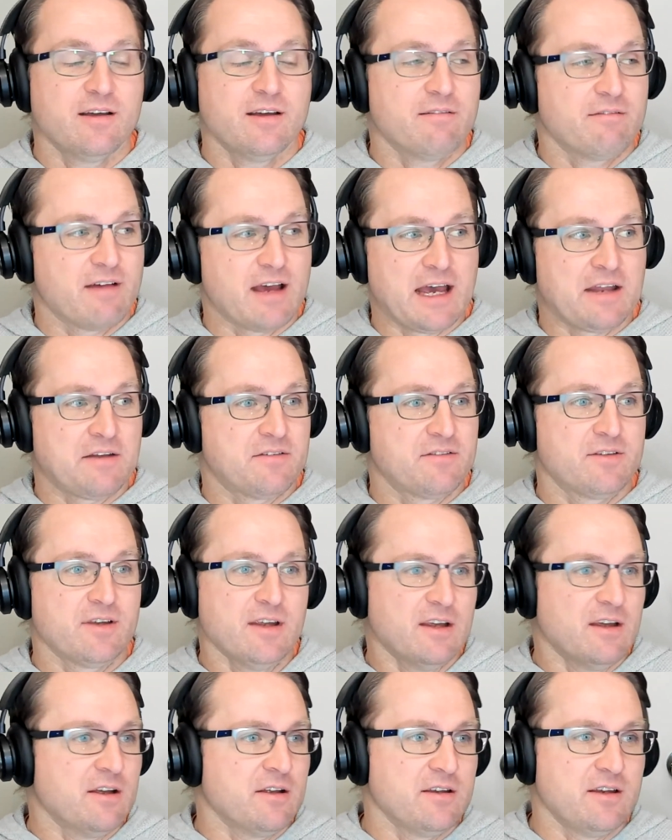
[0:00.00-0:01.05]
And,
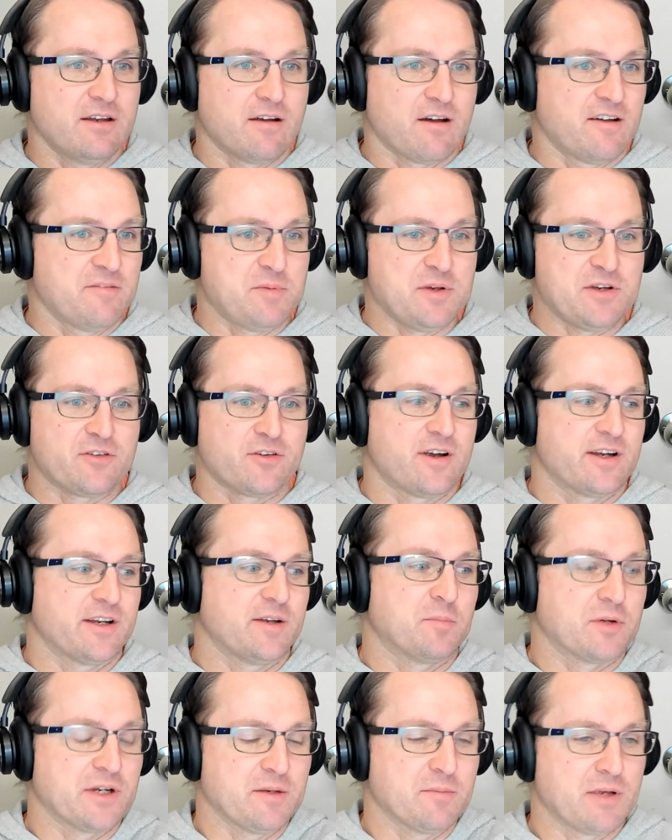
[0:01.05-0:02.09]
I've been trying to
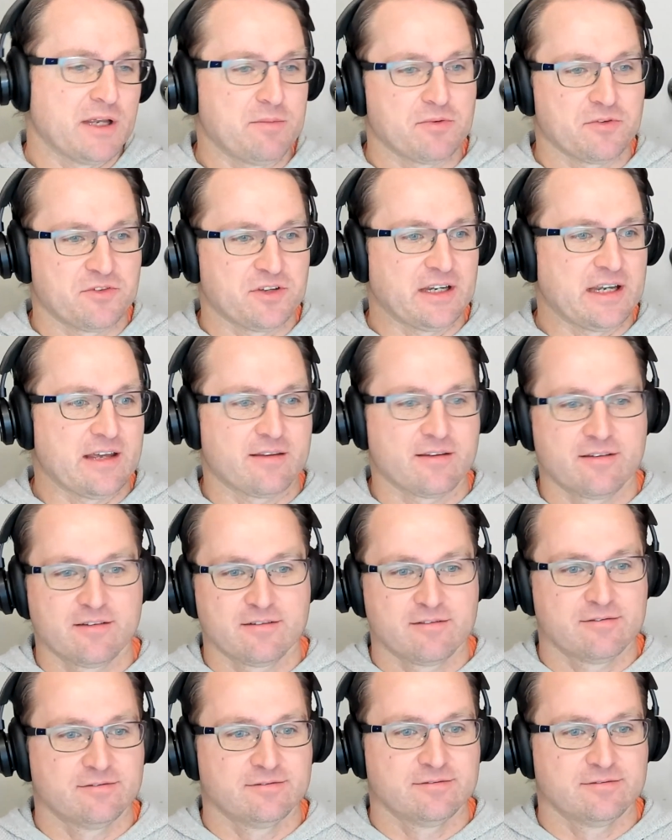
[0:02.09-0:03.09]
bring people together